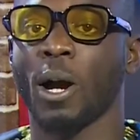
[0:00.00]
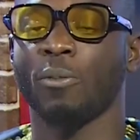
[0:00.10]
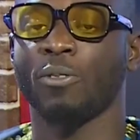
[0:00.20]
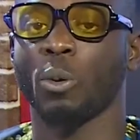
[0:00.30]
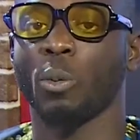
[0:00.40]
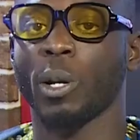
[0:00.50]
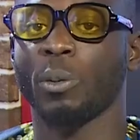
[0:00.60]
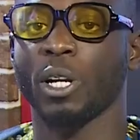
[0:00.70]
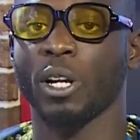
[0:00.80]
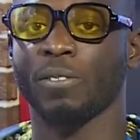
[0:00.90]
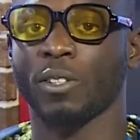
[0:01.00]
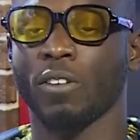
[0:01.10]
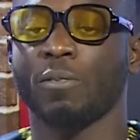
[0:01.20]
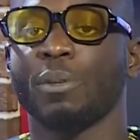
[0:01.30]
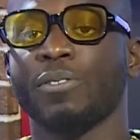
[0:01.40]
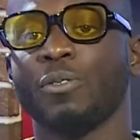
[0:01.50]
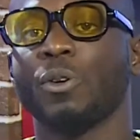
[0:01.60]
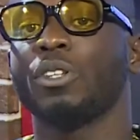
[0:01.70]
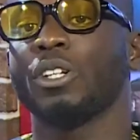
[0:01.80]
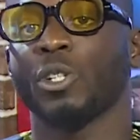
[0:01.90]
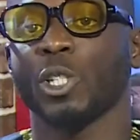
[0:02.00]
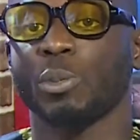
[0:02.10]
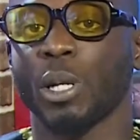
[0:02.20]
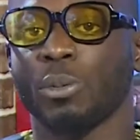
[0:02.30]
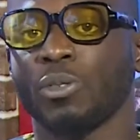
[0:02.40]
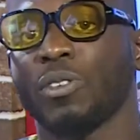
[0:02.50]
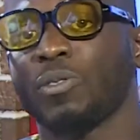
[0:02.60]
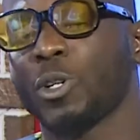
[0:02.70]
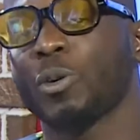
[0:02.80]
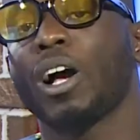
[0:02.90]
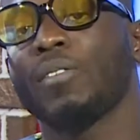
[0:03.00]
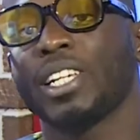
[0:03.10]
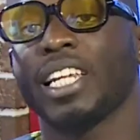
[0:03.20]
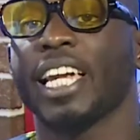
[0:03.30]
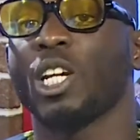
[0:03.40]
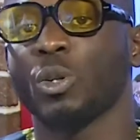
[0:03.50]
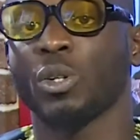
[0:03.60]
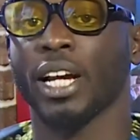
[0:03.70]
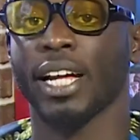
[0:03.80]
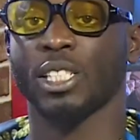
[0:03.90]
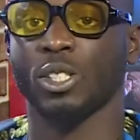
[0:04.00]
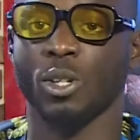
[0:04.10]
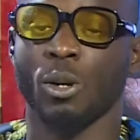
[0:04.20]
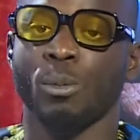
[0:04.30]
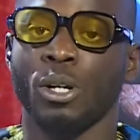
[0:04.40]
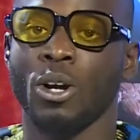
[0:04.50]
from where we left off before the newspaper review, having a look at some